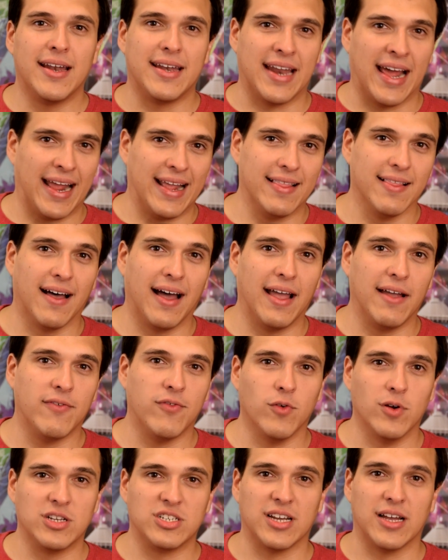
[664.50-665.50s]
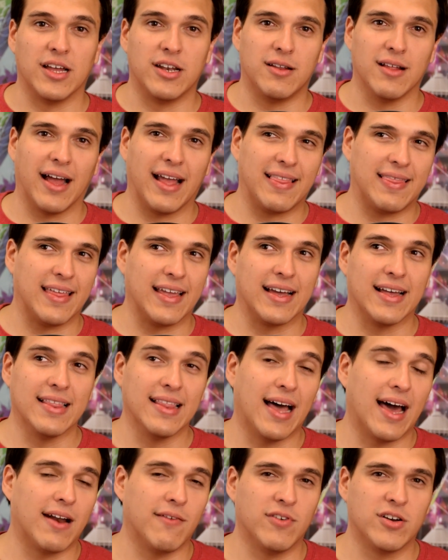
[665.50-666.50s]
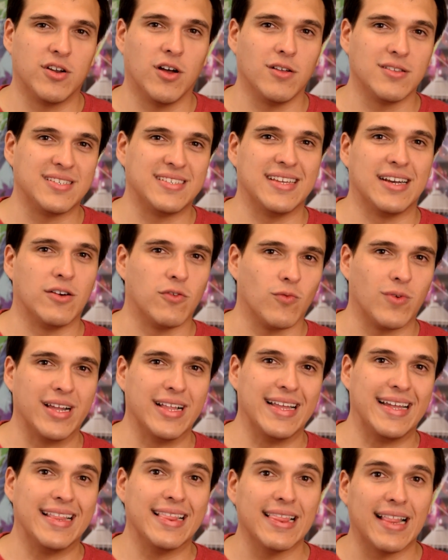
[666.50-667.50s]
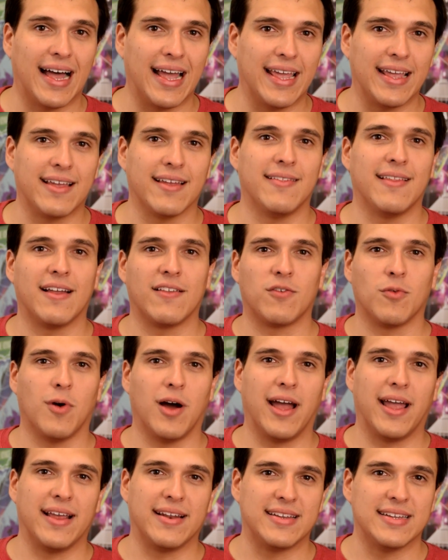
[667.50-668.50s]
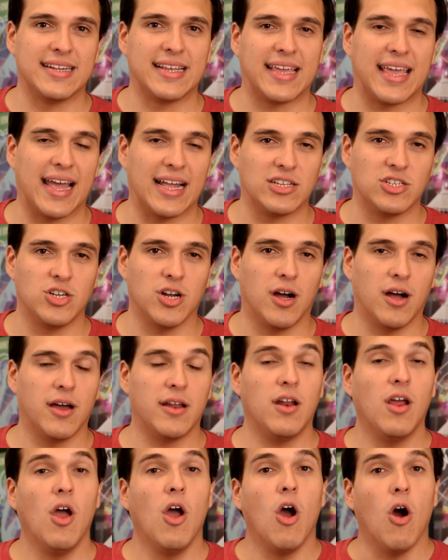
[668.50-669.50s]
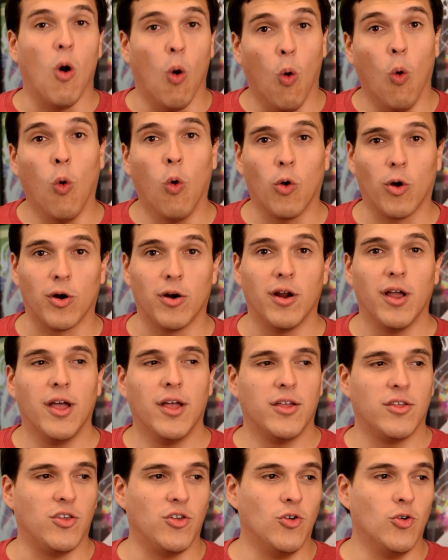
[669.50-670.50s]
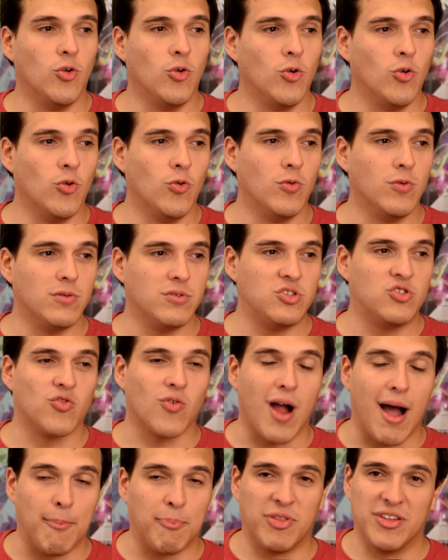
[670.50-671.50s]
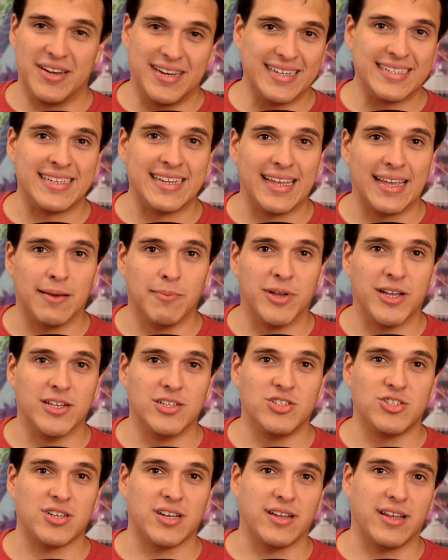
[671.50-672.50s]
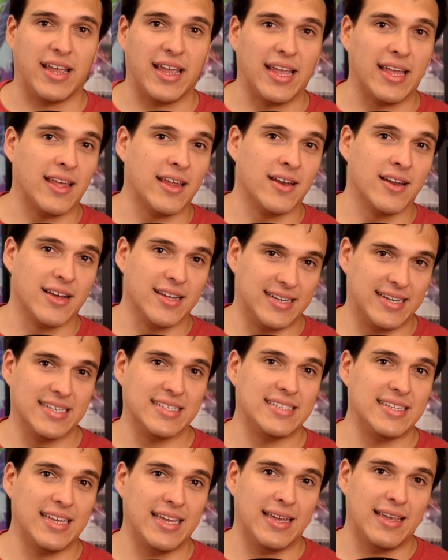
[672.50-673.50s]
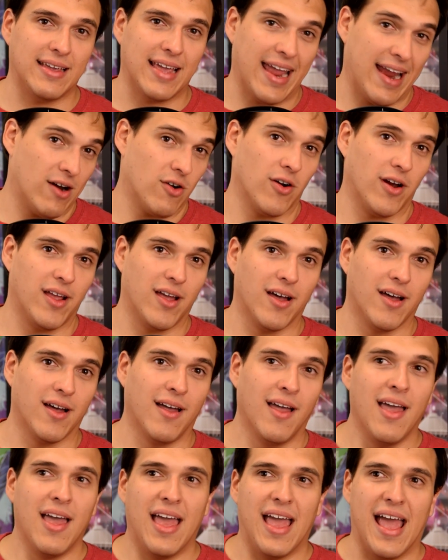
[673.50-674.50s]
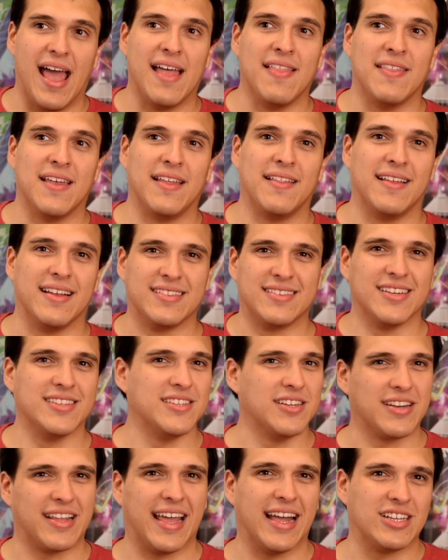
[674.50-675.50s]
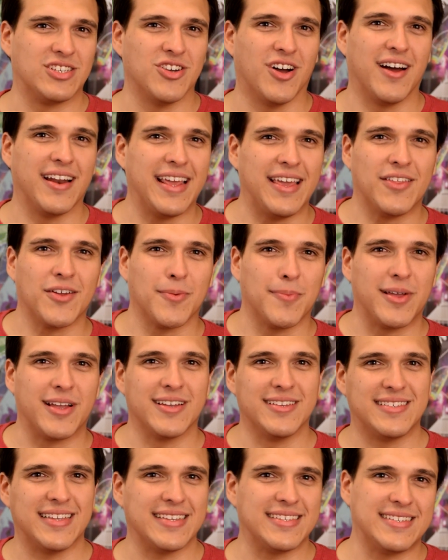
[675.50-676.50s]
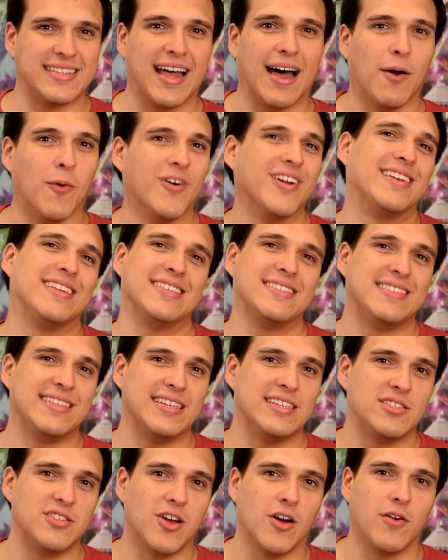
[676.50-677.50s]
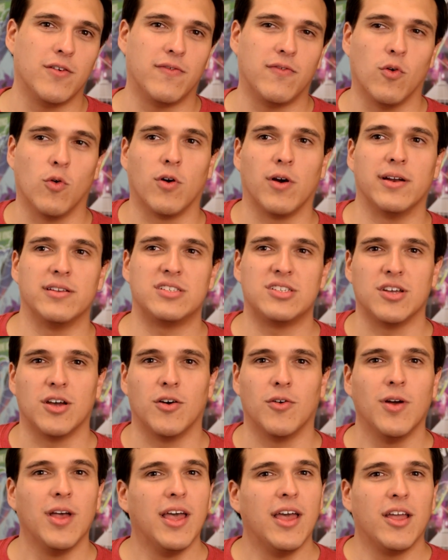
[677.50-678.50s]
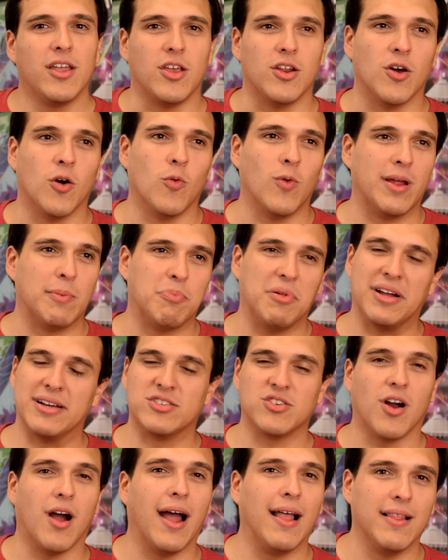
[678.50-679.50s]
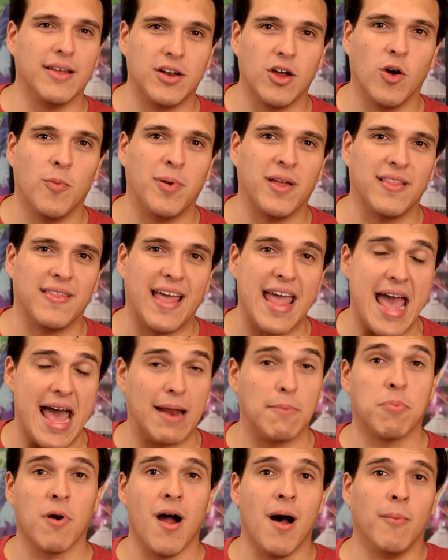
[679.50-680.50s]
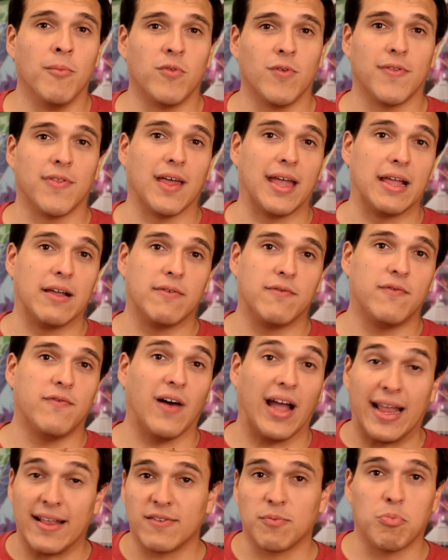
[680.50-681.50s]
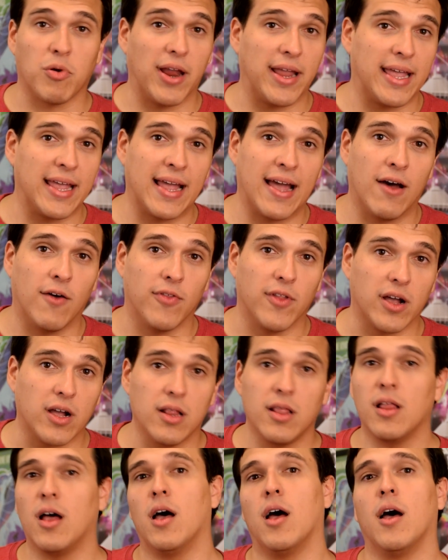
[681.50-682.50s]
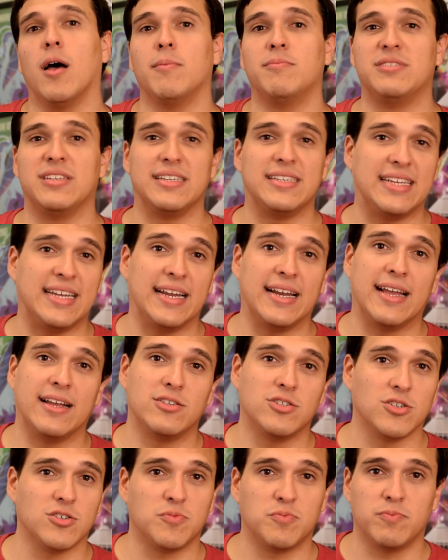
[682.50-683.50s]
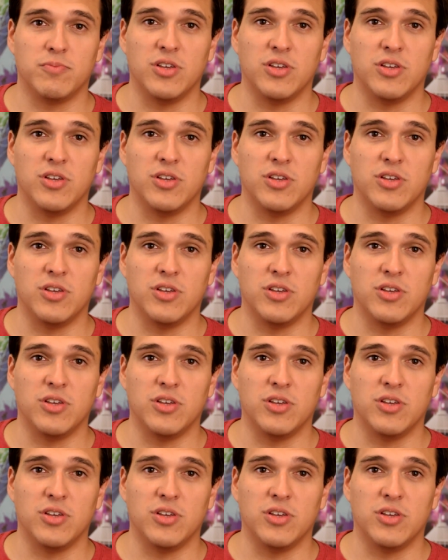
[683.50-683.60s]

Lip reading: nightlife, which I think a lot of adults didn't really like, and that's why it didn't catch on. Or you drop the Disney image in a Disney area, and then it doesn't catch on either because that's not what Disney's known for. And so, when Pleasure Island opened, they had problems with like fights breaking out in the clubs and teenagers,